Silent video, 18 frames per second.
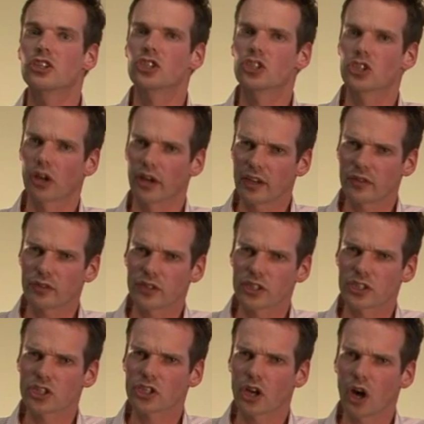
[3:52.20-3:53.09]
So if
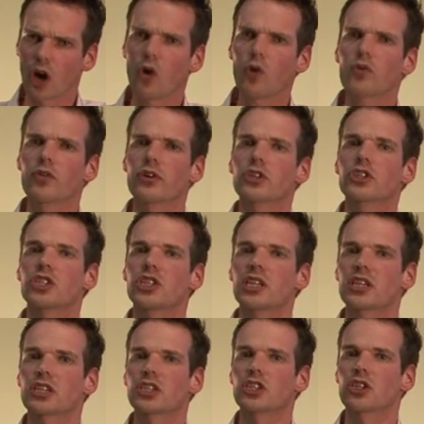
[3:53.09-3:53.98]
it's over
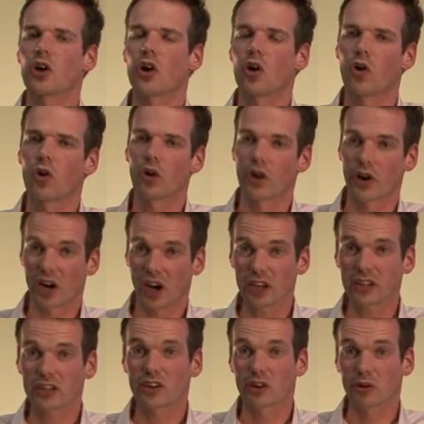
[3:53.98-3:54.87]
6 or
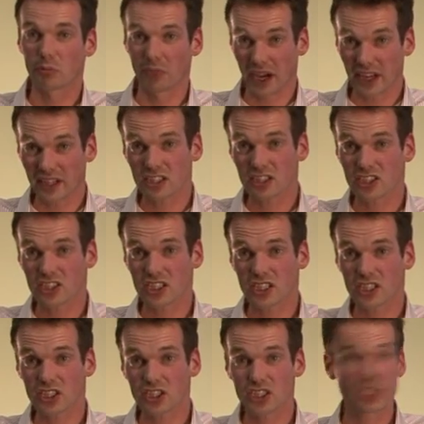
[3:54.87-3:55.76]
under minus
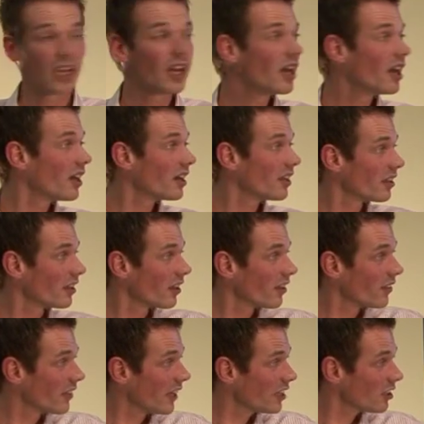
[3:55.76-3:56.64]
6,
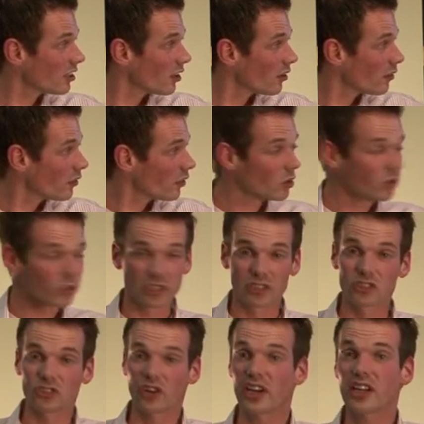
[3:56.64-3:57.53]
then through
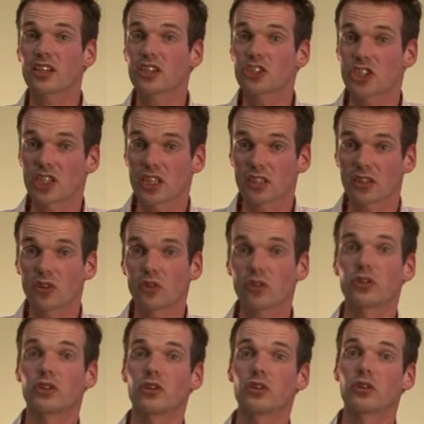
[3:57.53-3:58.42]
the tracking
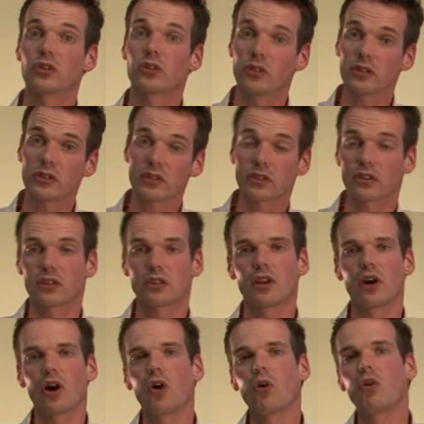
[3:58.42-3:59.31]
signal you could
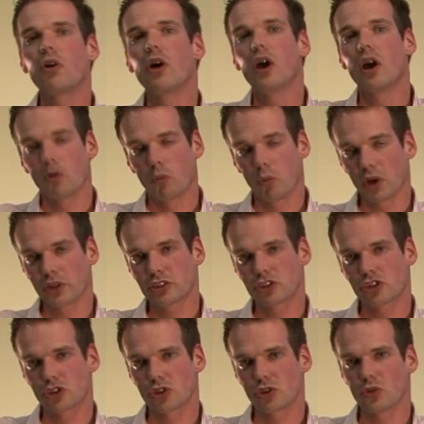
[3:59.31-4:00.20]
know
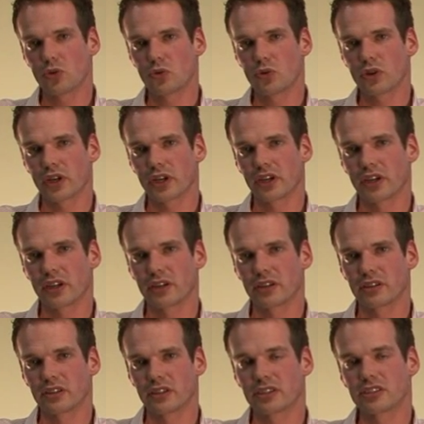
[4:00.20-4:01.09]
what to
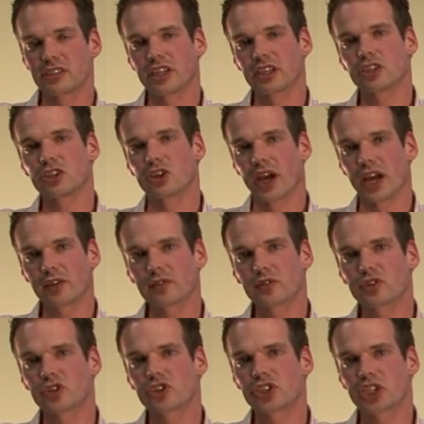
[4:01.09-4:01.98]
that you have to